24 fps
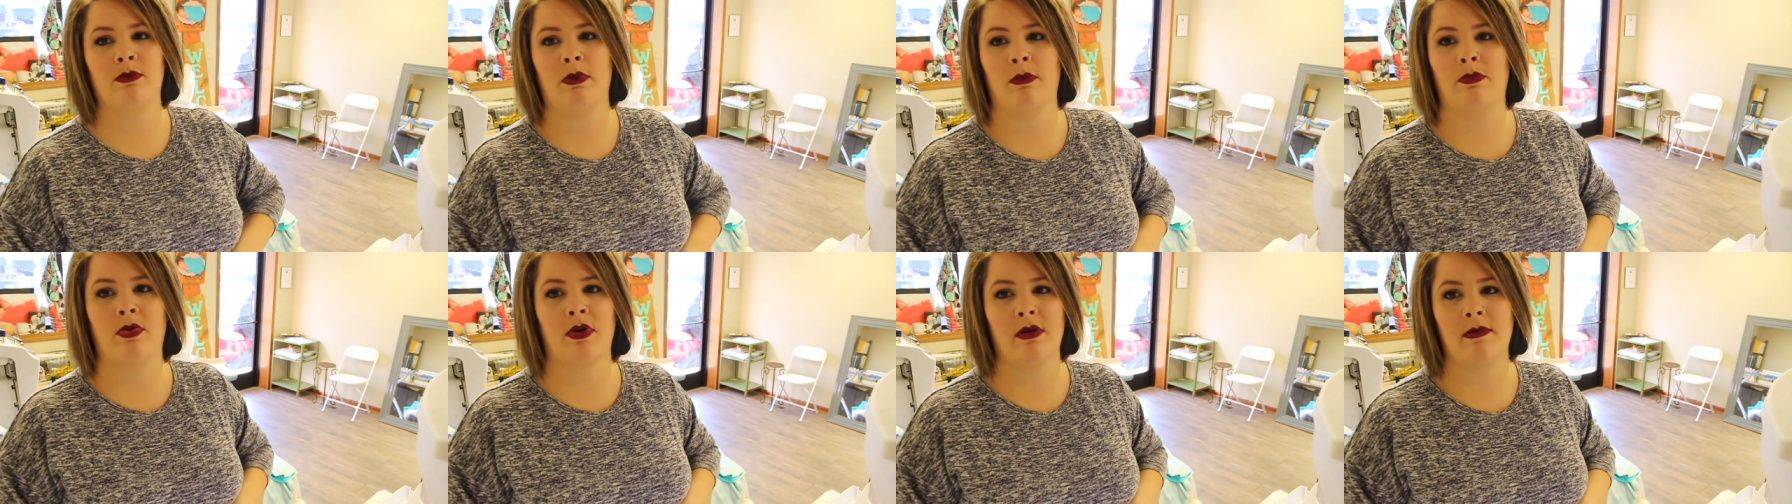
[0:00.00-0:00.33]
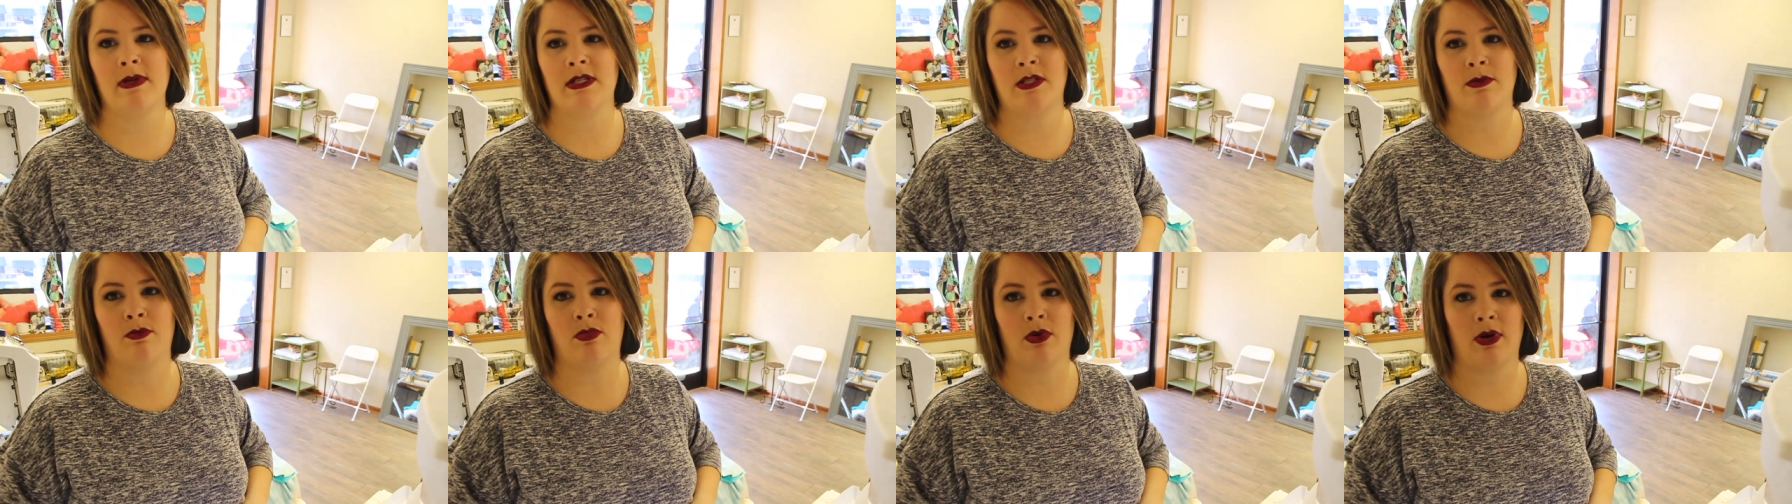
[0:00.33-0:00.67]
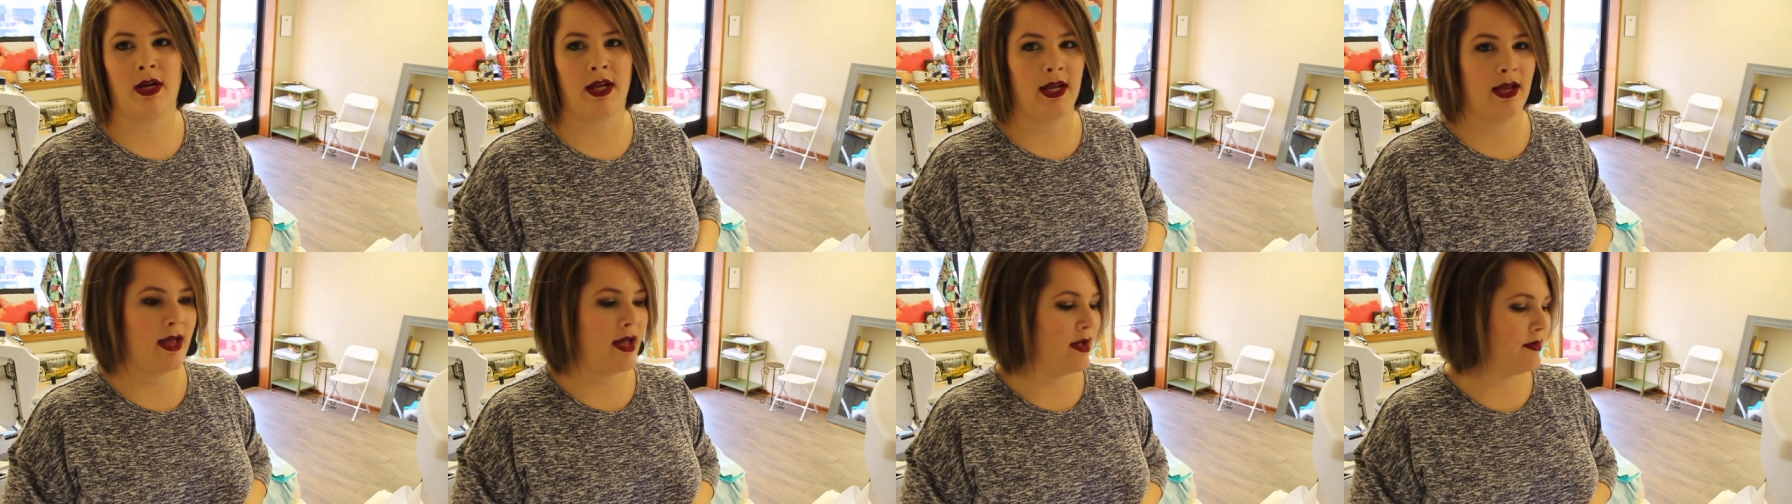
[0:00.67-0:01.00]
we pretty much
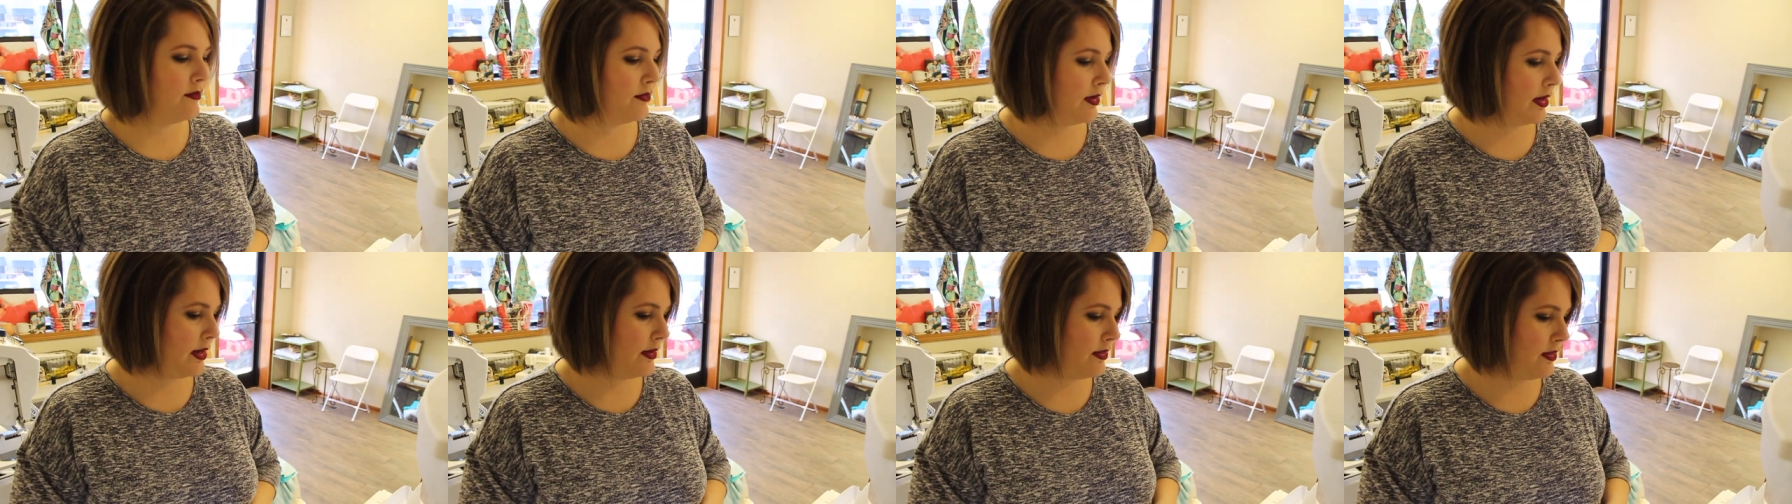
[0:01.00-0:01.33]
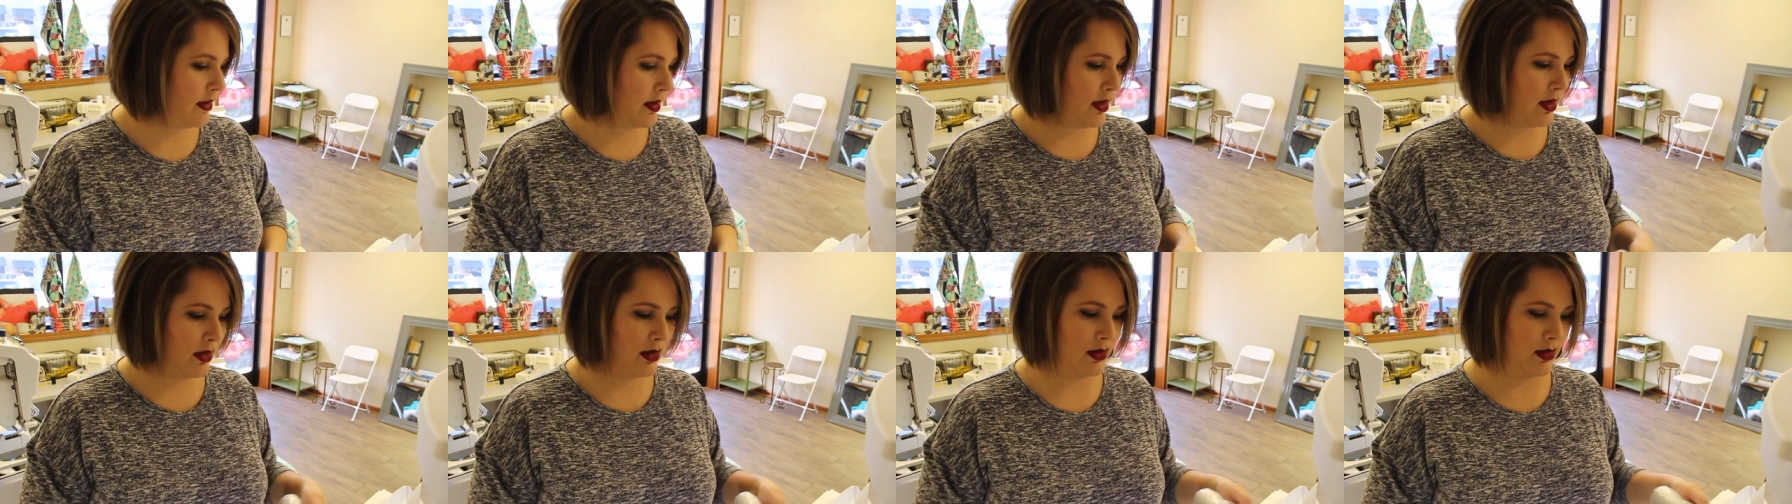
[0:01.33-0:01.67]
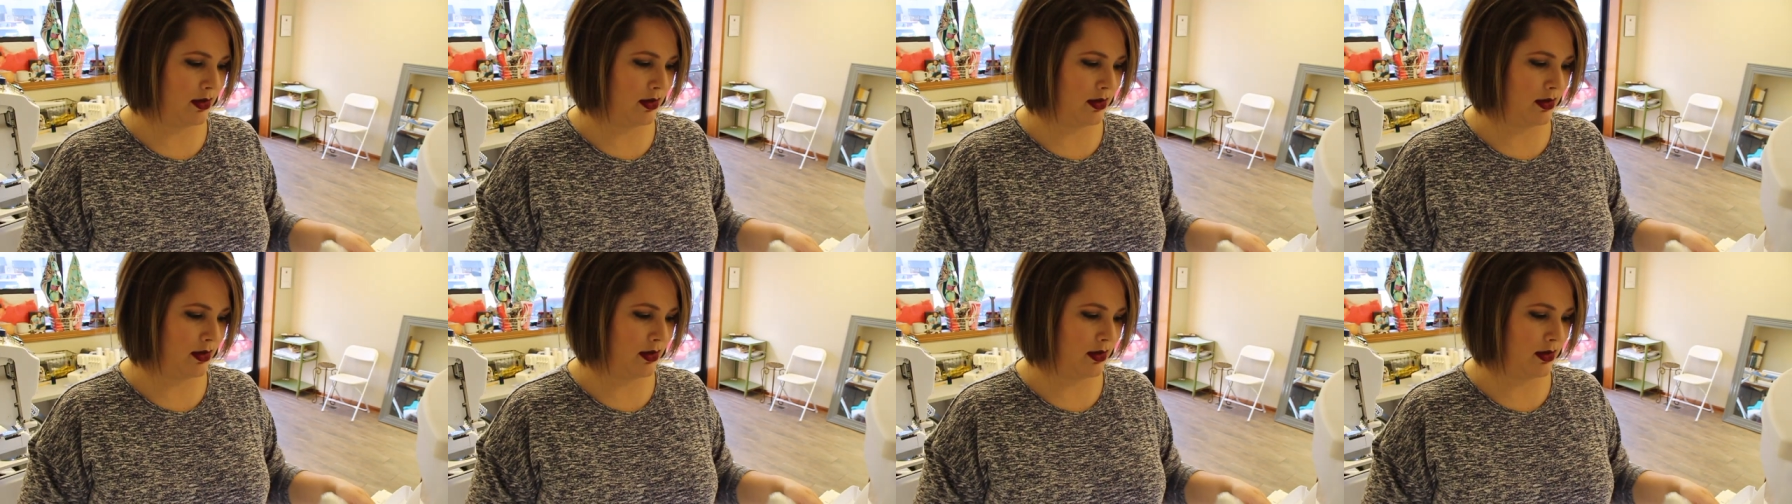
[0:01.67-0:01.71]
bring everything